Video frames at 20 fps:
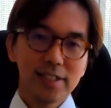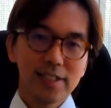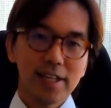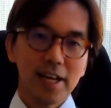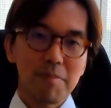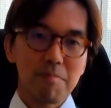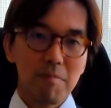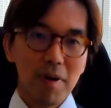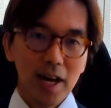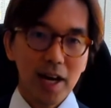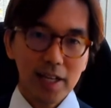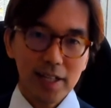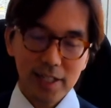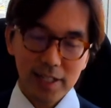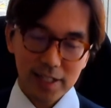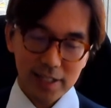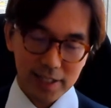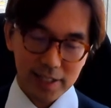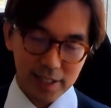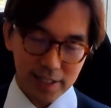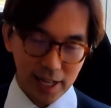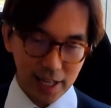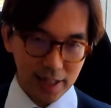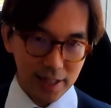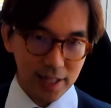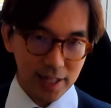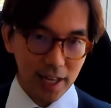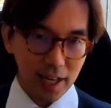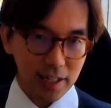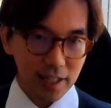came back,
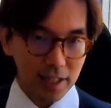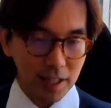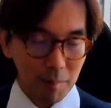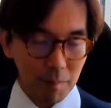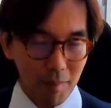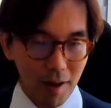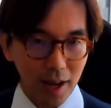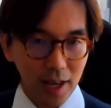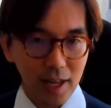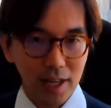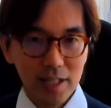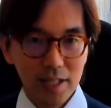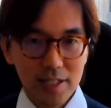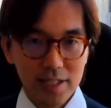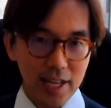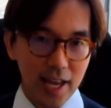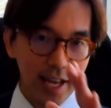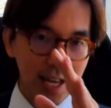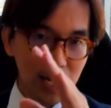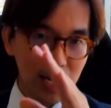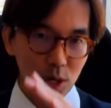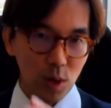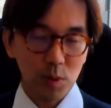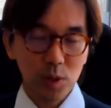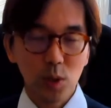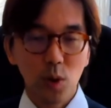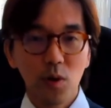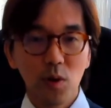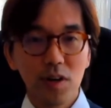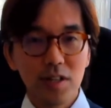and then the market is taking
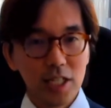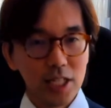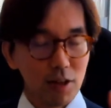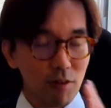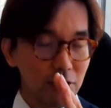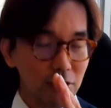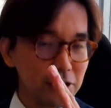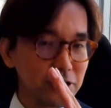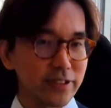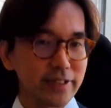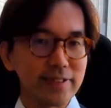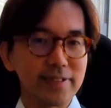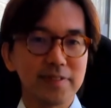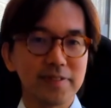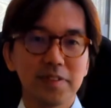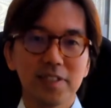off towards the direction.